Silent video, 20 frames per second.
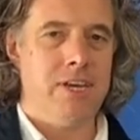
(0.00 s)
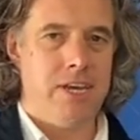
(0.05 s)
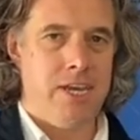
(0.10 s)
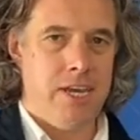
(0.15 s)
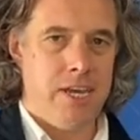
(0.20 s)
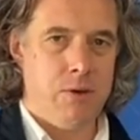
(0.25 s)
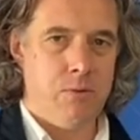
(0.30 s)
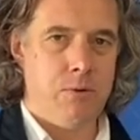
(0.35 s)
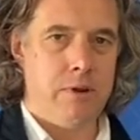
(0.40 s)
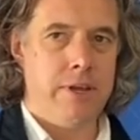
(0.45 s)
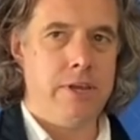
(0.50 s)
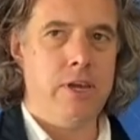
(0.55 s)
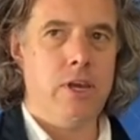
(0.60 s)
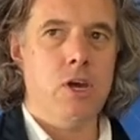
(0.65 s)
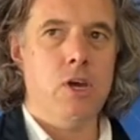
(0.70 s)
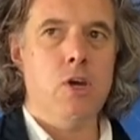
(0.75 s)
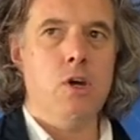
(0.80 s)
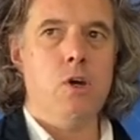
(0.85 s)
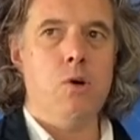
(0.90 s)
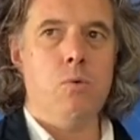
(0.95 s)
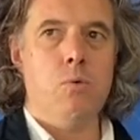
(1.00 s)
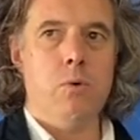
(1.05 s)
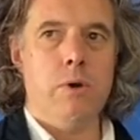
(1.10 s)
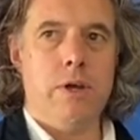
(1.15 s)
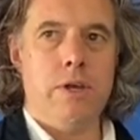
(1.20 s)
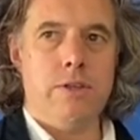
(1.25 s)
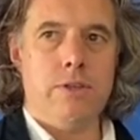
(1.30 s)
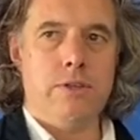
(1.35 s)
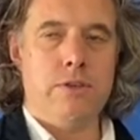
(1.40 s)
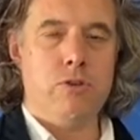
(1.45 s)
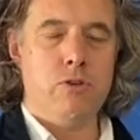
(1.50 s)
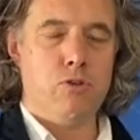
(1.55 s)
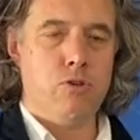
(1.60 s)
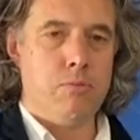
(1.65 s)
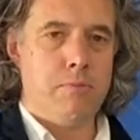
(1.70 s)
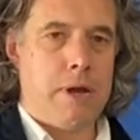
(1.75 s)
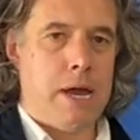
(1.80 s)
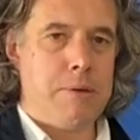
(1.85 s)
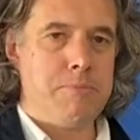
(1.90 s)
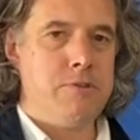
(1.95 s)
Equally with
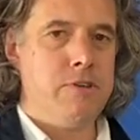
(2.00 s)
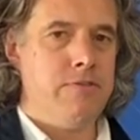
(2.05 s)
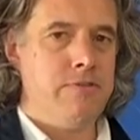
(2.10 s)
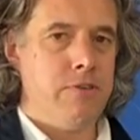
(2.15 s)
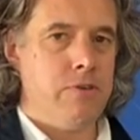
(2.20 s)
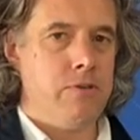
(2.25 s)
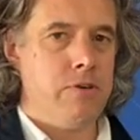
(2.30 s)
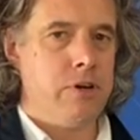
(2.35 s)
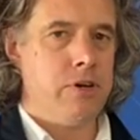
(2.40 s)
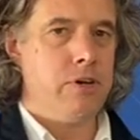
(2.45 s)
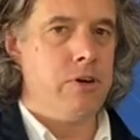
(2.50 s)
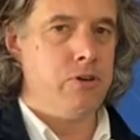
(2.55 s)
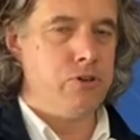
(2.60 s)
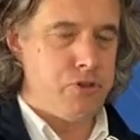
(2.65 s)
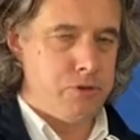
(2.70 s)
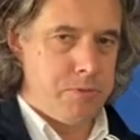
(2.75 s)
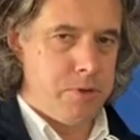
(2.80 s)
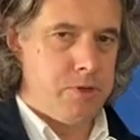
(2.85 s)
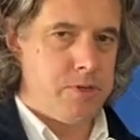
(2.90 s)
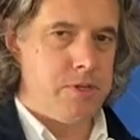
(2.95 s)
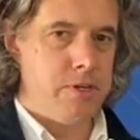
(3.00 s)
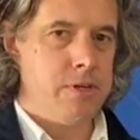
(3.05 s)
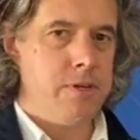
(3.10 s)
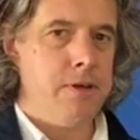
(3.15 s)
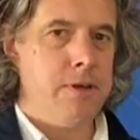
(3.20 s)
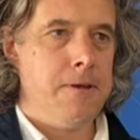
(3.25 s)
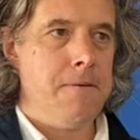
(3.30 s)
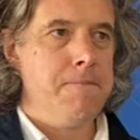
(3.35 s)
Google Maps, if you're a contributor,